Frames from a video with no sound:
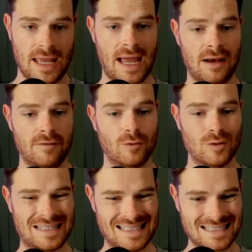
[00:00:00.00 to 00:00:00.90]
And for
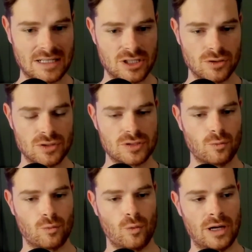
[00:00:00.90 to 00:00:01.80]
disc issues,
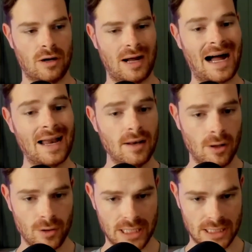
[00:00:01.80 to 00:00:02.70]
we are
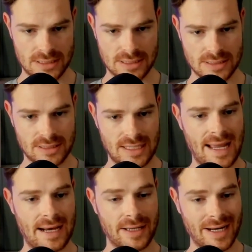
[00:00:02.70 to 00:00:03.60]
unloading the disc
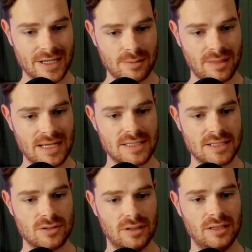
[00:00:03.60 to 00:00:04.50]
and can actually place it
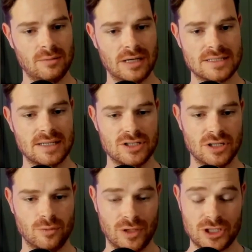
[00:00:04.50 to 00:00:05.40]
into a little bit of
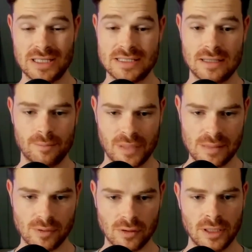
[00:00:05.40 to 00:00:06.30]
extension, which in some
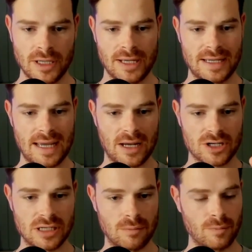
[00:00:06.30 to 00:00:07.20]
people can
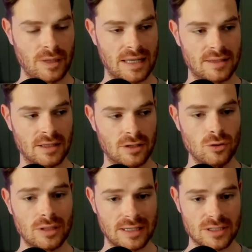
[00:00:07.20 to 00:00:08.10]
actually get the
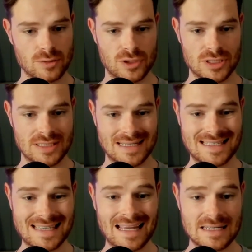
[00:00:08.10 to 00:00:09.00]
nucleus, which is the
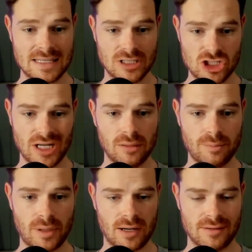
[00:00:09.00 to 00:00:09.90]
center gel
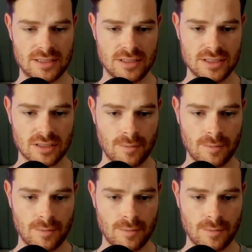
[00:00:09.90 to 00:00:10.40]
part of the disc,